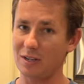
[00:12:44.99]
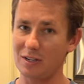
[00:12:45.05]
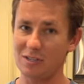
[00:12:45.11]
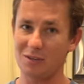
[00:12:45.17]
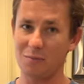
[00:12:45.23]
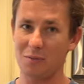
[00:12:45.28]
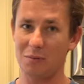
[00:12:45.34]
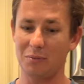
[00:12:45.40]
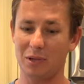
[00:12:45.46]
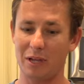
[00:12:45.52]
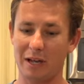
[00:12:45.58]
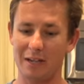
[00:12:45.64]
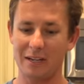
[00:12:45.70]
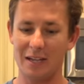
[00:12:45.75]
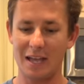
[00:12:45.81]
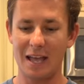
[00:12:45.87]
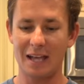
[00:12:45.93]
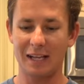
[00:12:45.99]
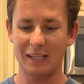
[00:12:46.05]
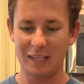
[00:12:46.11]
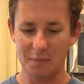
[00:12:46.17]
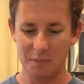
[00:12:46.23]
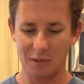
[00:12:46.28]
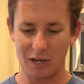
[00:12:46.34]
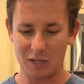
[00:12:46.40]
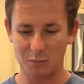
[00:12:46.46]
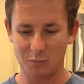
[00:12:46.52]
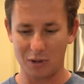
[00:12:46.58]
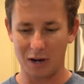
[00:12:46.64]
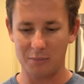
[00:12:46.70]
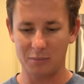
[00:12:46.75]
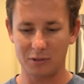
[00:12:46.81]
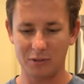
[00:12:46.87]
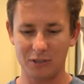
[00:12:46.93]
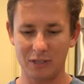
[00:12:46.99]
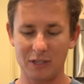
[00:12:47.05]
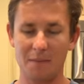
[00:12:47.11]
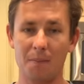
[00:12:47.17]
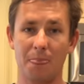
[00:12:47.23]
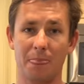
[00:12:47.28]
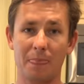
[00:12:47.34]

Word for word: needs to be bled, keep it iced properly,